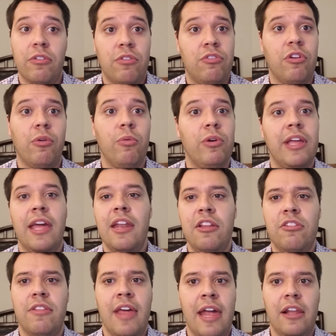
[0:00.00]
So we'll get
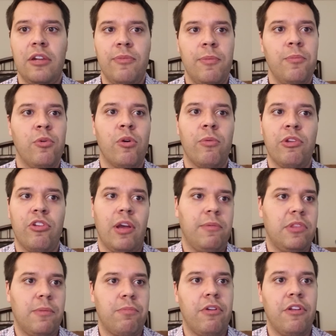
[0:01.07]
into that a little bit more when we talk about
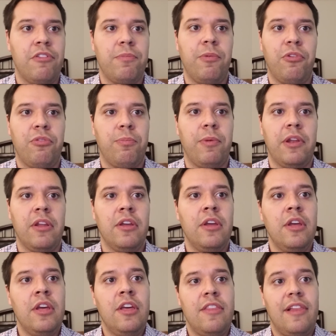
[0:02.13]
the principles. But
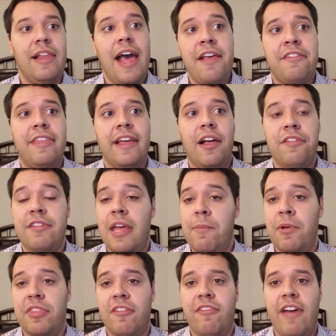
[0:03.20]
the last thing I'll say about
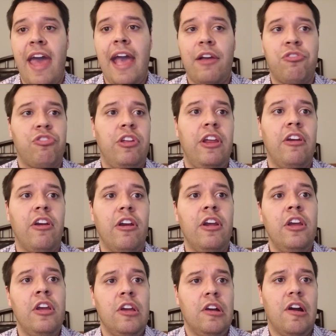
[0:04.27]
the facts here
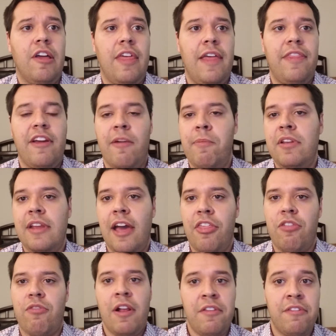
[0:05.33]
are that there have been death
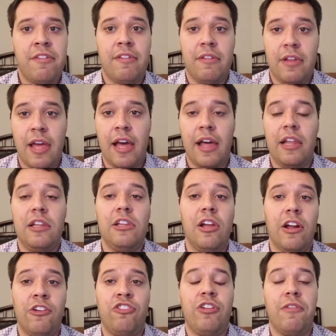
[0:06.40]
threats
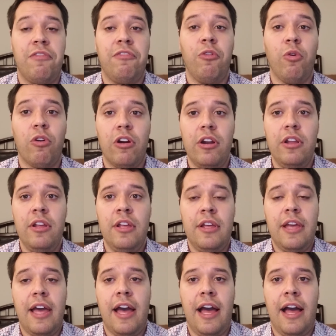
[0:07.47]
launched at Ford.
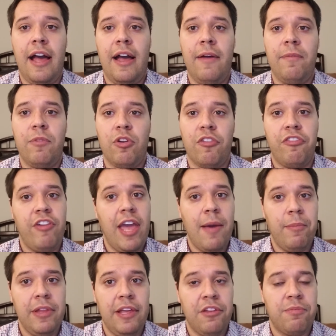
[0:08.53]
Her
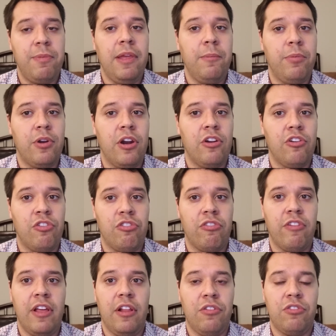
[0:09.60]
family is being put under
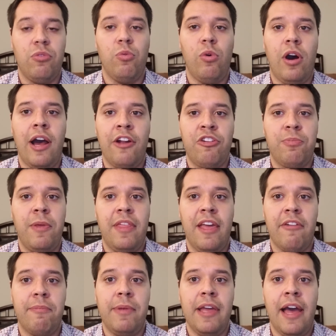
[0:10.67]
surveillance and watch by the
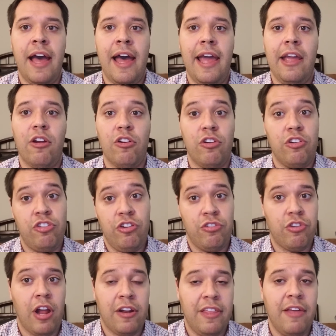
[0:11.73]
FBI. She's
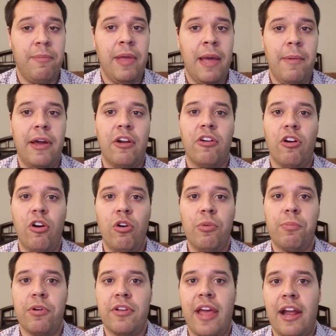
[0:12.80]
talked to the FBI about her own
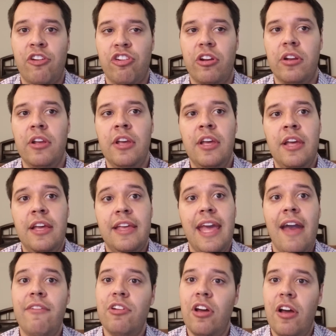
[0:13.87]
protection.
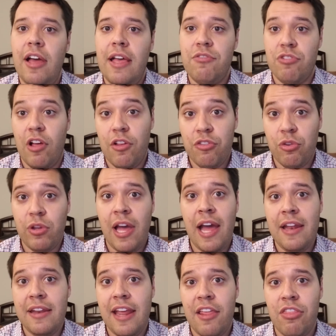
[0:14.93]
Kavanaugh has also
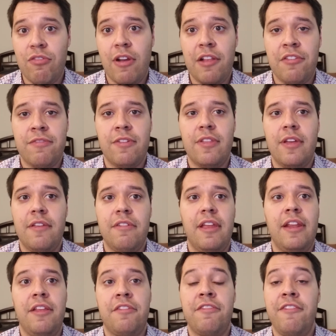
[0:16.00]
gotten death threats for this,
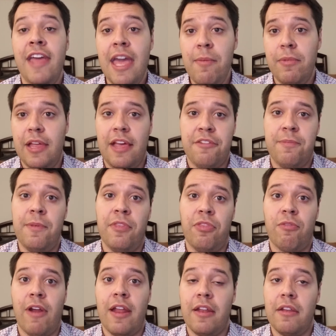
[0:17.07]
and his family has been
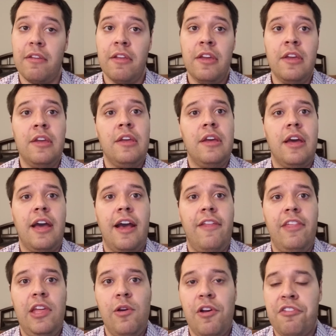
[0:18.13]
threatened.
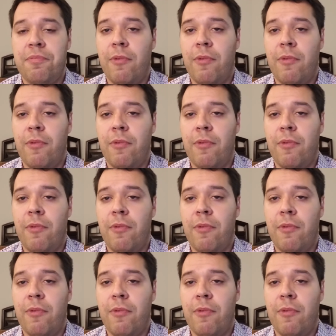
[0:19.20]
The U.S.